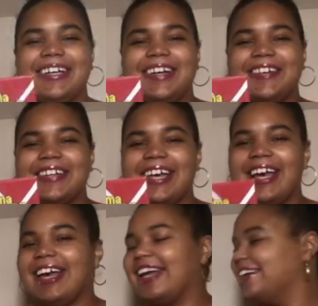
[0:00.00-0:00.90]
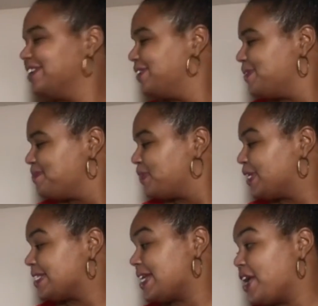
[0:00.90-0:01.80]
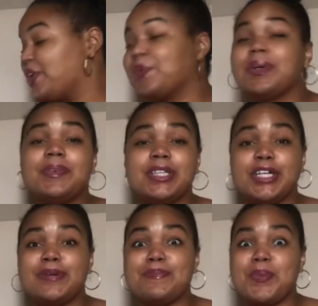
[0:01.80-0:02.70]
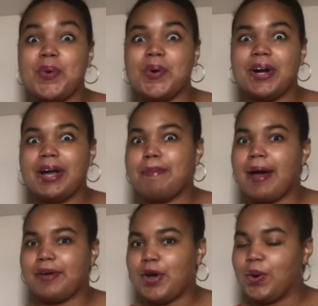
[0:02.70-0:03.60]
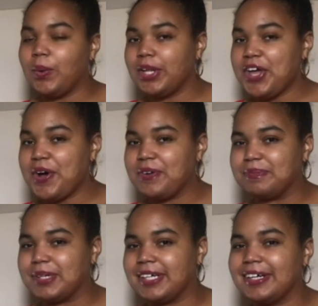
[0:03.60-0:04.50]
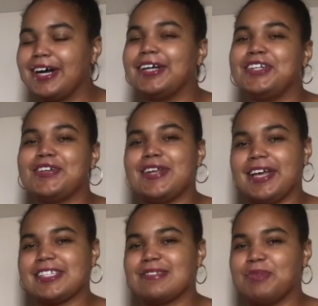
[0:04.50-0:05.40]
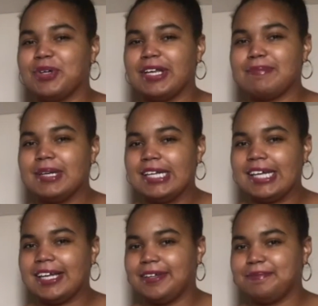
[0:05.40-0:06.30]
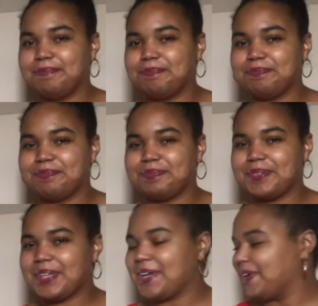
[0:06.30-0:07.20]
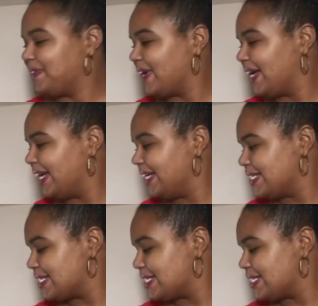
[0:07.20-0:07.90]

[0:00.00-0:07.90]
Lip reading: Okay. So we will learn more about Oklahoma on your next morning meeting. All right.